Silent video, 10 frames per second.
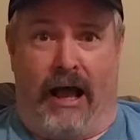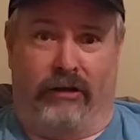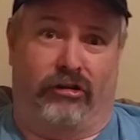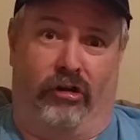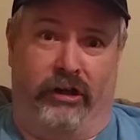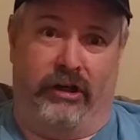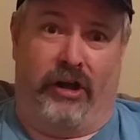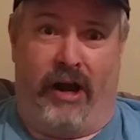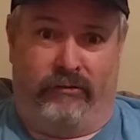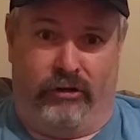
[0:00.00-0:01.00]
house
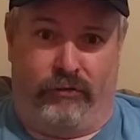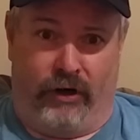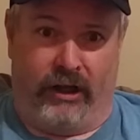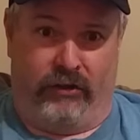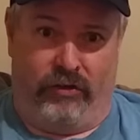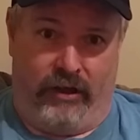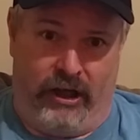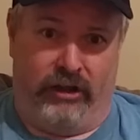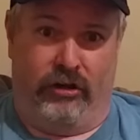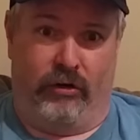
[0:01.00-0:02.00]
cleaning every freaking
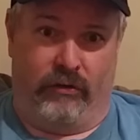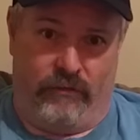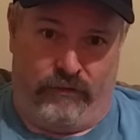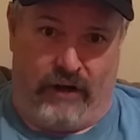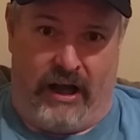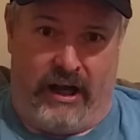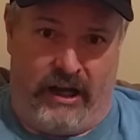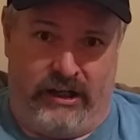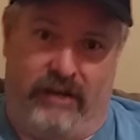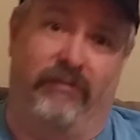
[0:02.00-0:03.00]
thing you can
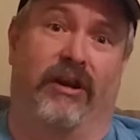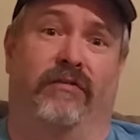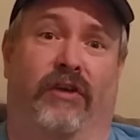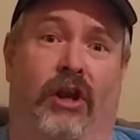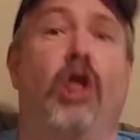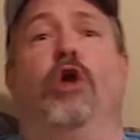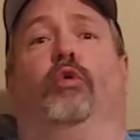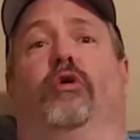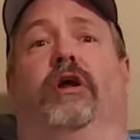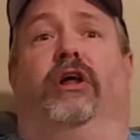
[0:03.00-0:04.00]
find, even if it
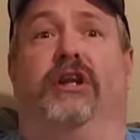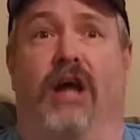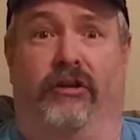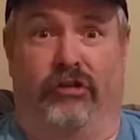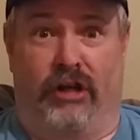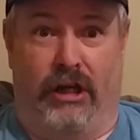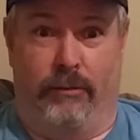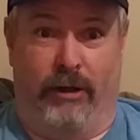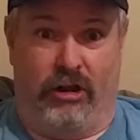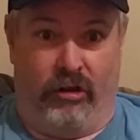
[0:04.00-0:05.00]
really doesn't need
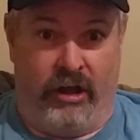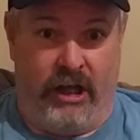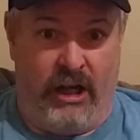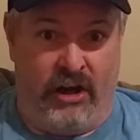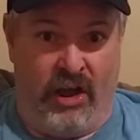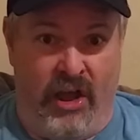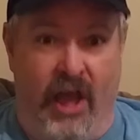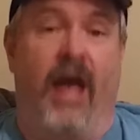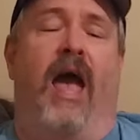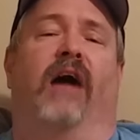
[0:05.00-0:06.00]
to be cleaned.
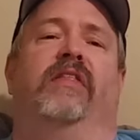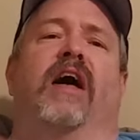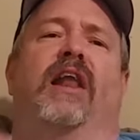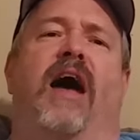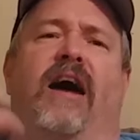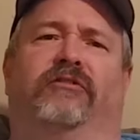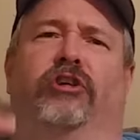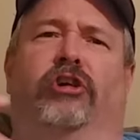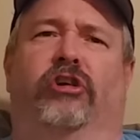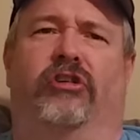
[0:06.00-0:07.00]
And then
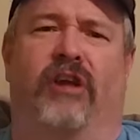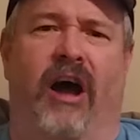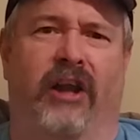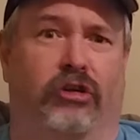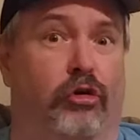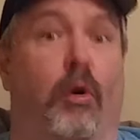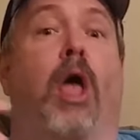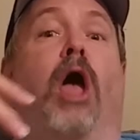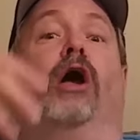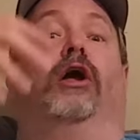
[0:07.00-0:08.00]
after you're done, you
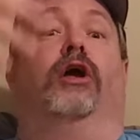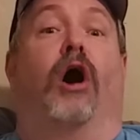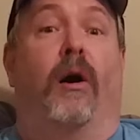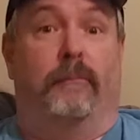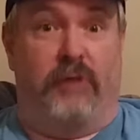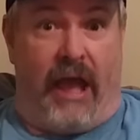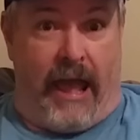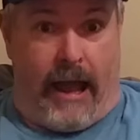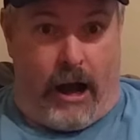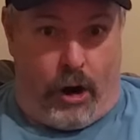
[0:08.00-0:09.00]
come
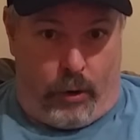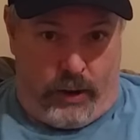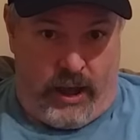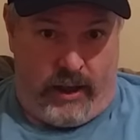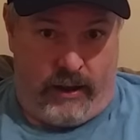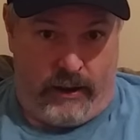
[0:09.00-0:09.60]
down.